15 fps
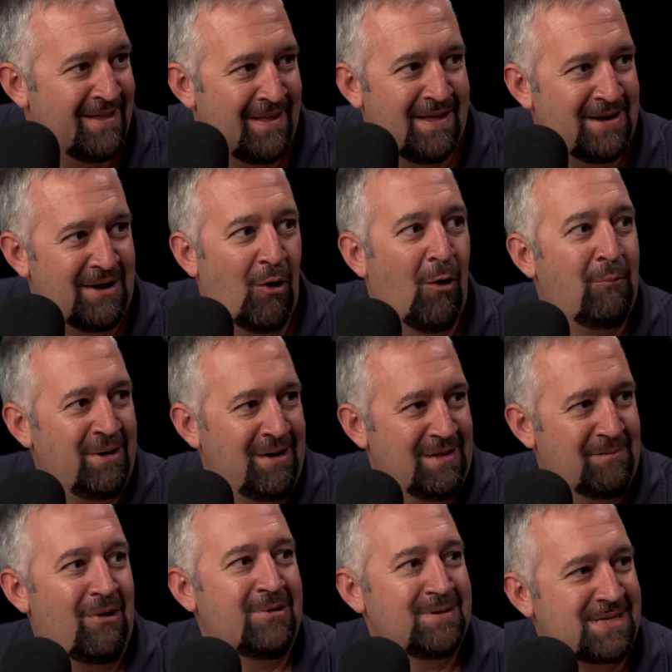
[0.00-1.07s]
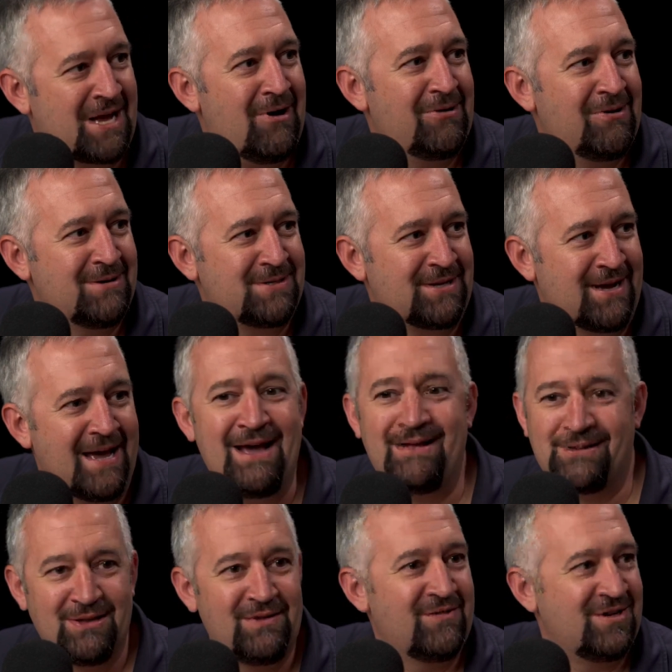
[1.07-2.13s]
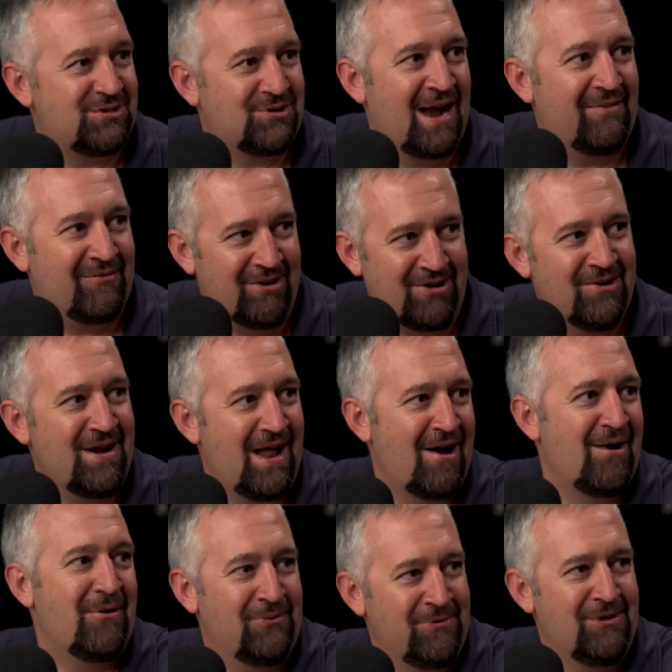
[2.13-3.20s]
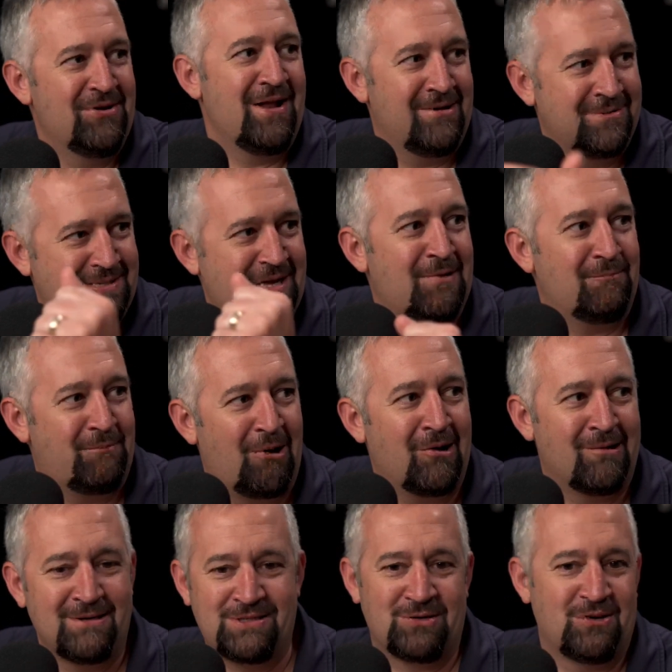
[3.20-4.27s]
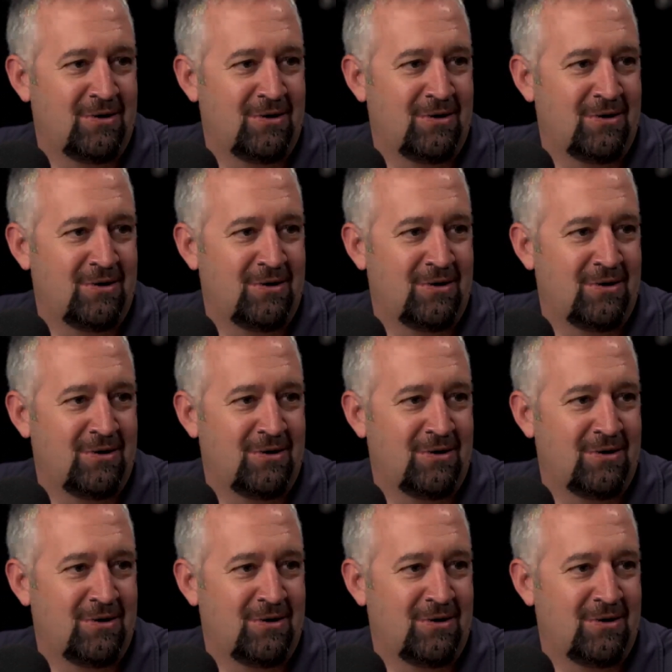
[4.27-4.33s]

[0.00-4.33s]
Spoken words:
And then they had an opening the parts counter. It's like, hey, delivery driver, you're now selling parts.